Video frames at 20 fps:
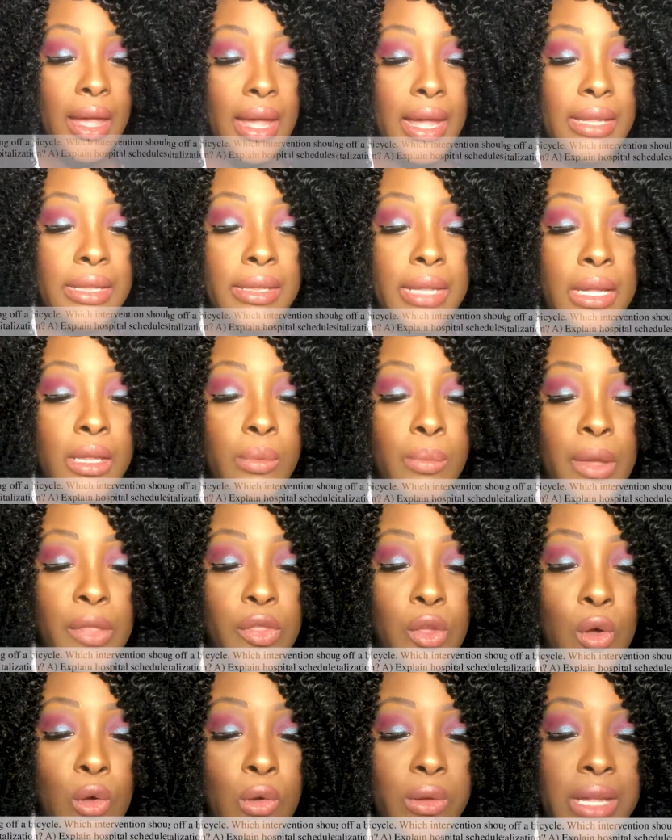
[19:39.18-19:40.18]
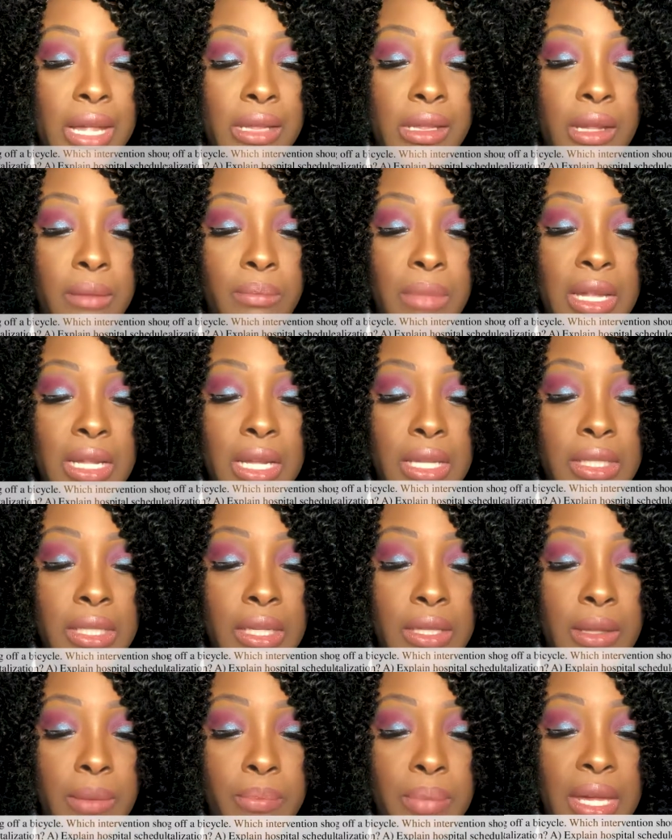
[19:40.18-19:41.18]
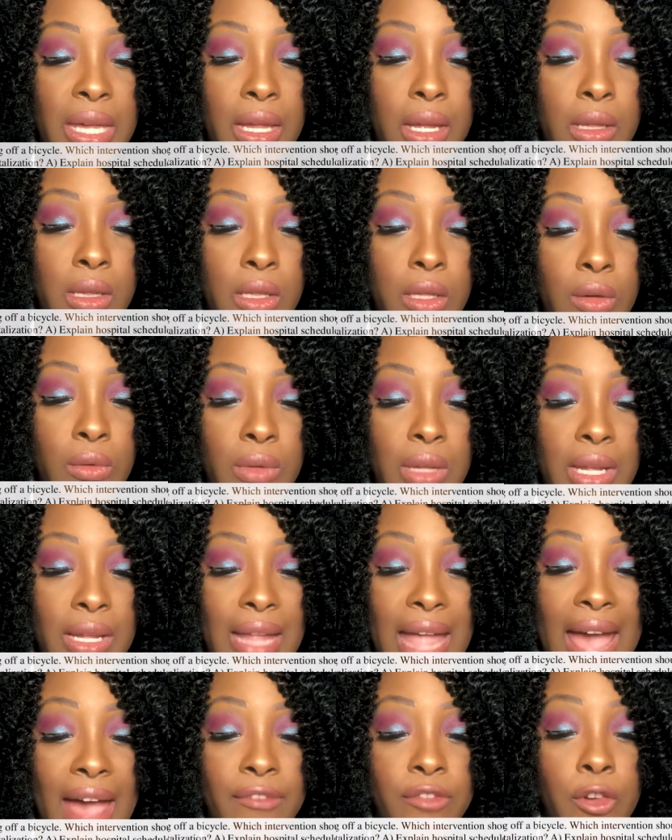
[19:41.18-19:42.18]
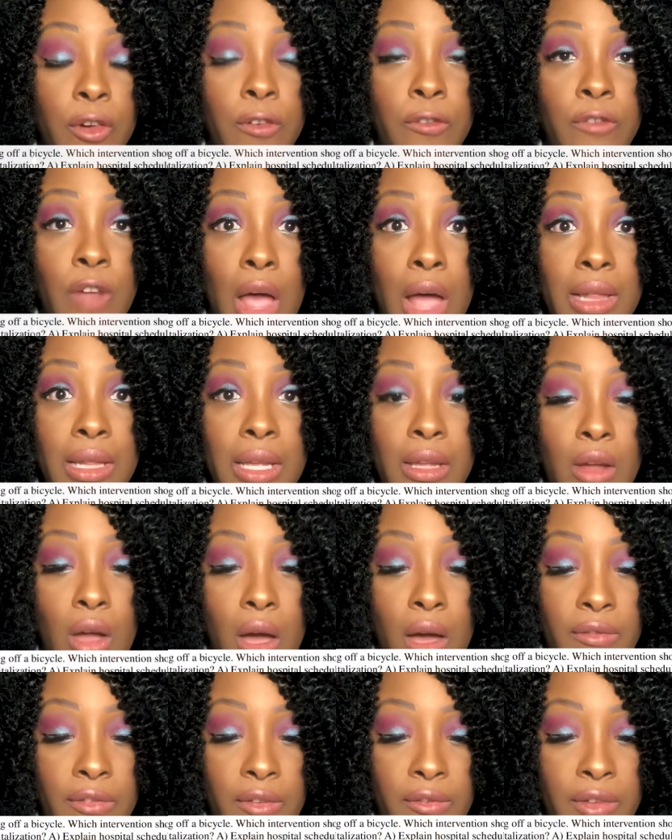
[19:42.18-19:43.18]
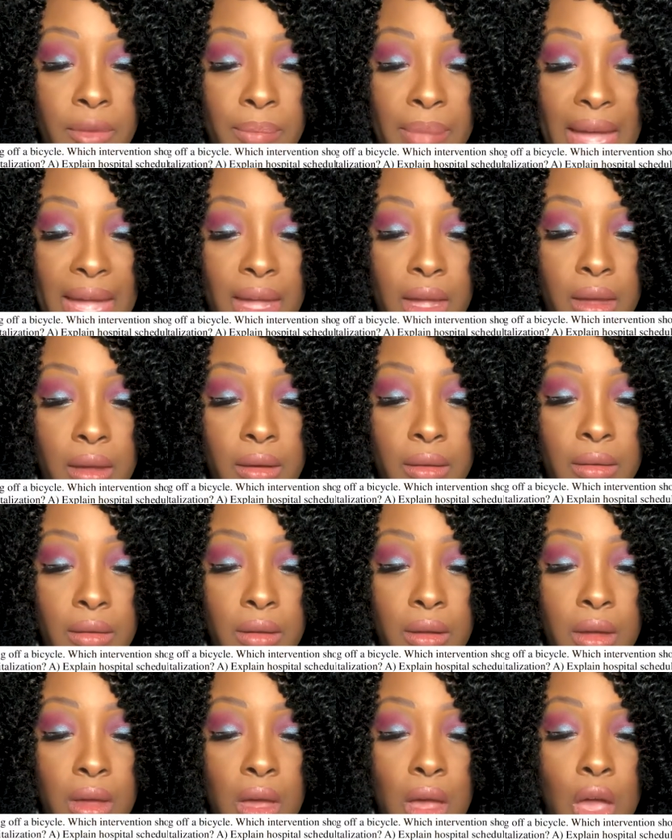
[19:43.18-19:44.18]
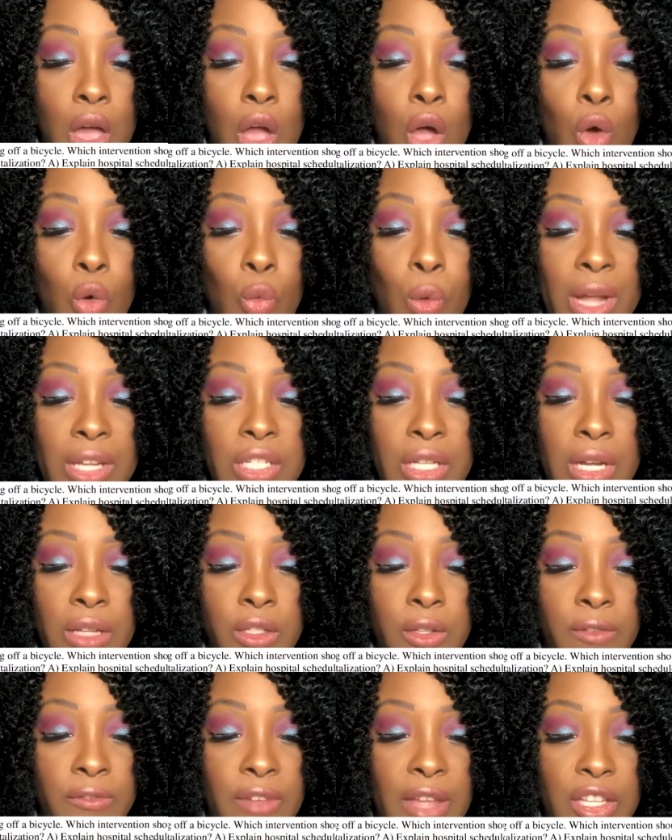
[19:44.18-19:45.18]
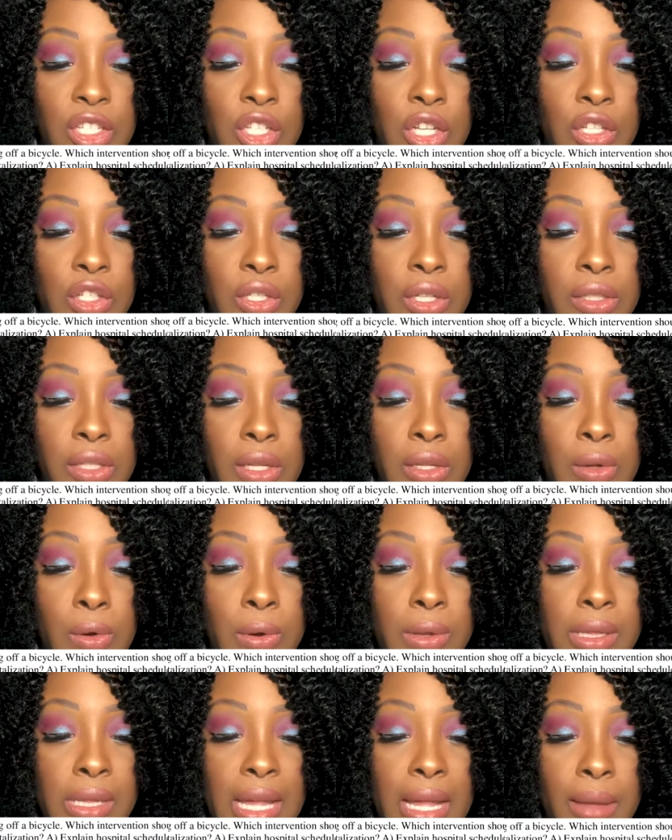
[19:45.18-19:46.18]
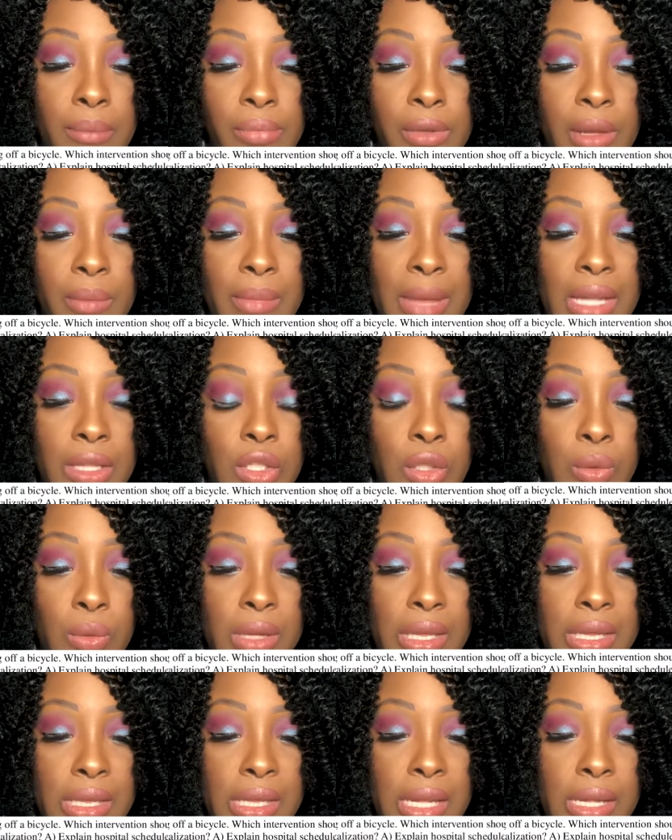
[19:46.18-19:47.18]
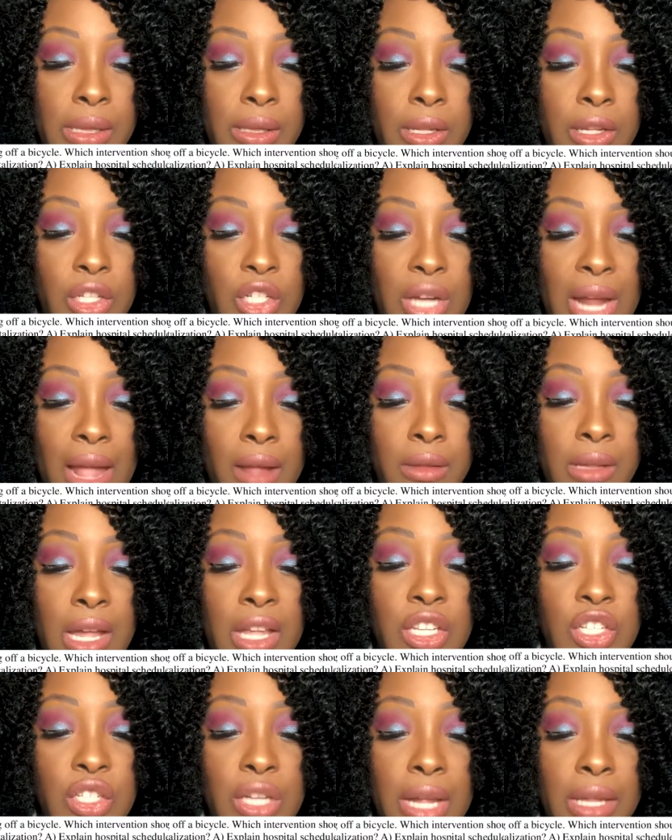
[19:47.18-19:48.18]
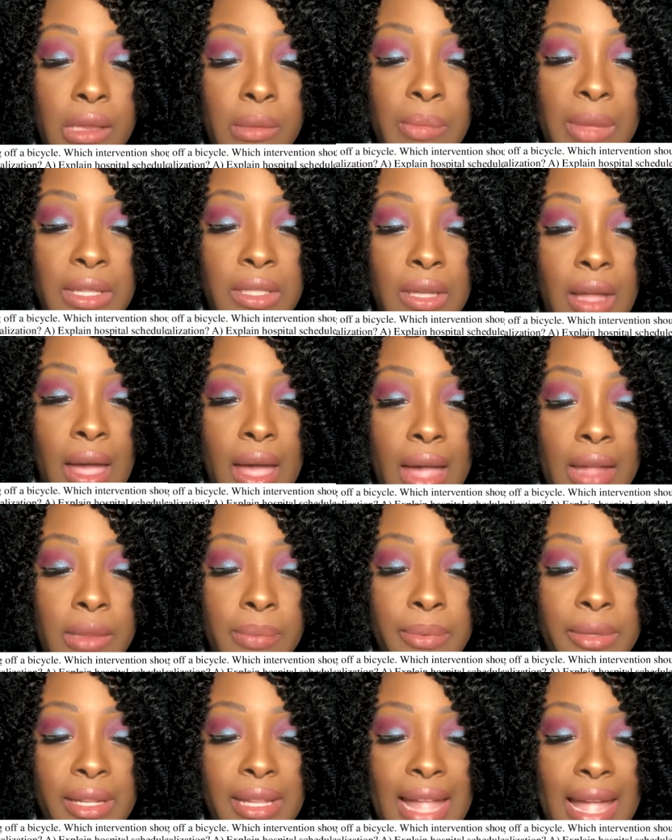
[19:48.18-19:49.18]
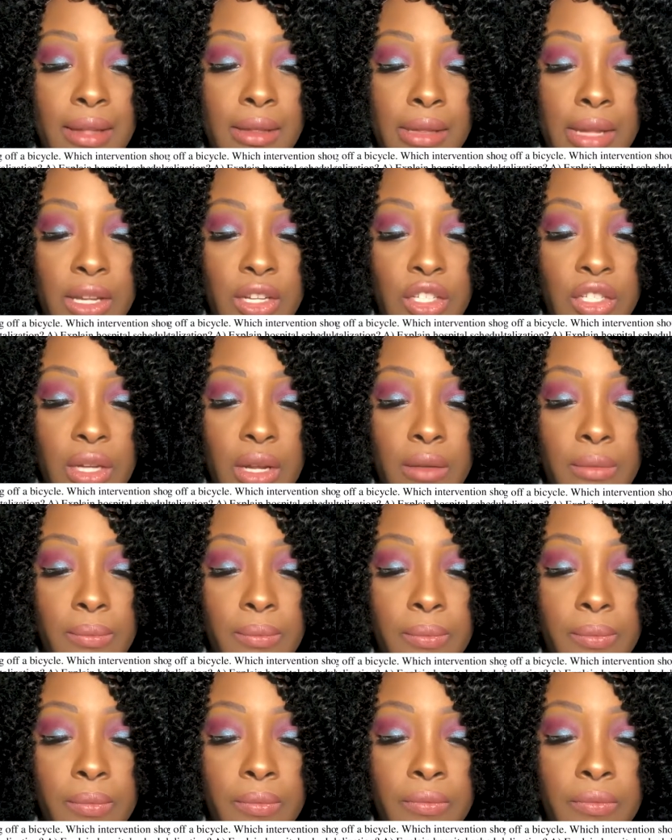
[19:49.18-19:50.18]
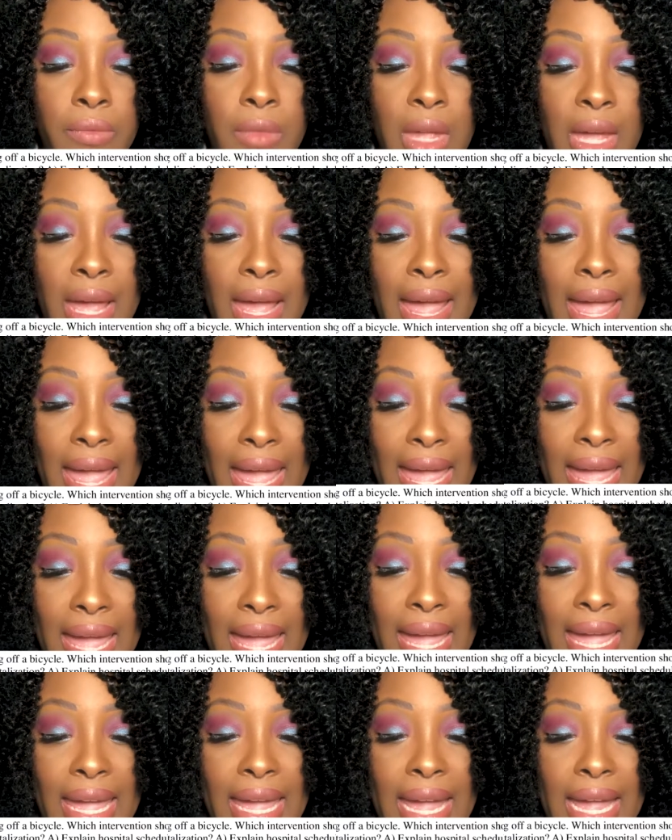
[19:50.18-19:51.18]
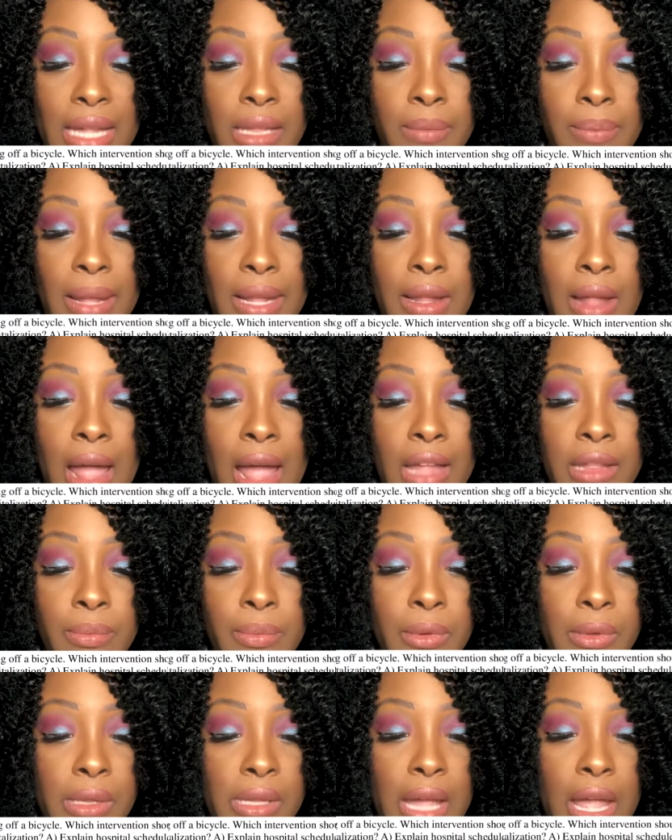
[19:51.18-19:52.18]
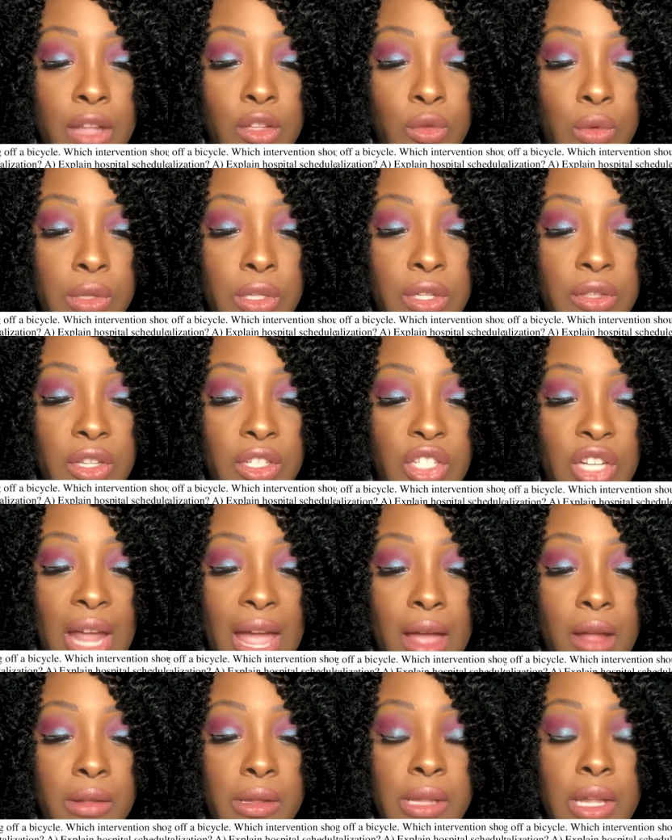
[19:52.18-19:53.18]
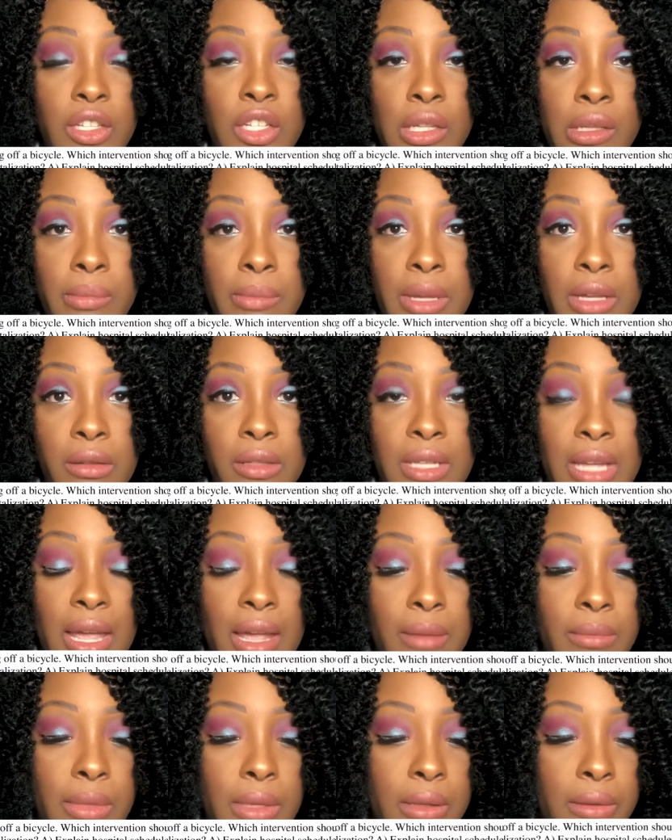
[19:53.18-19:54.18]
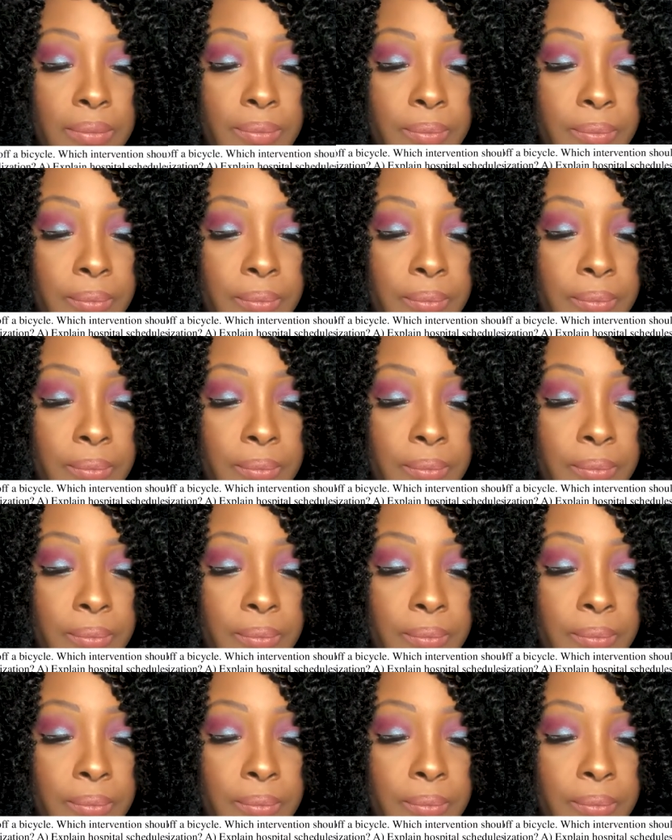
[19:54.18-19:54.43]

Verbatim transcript: A six month old is admitted to the PEDS unit after falling off of a bike. Which intervention should the nurse implement to assist the child's adjustment to hospitalization? A. Explain hospital schedules to the child, such as meal times.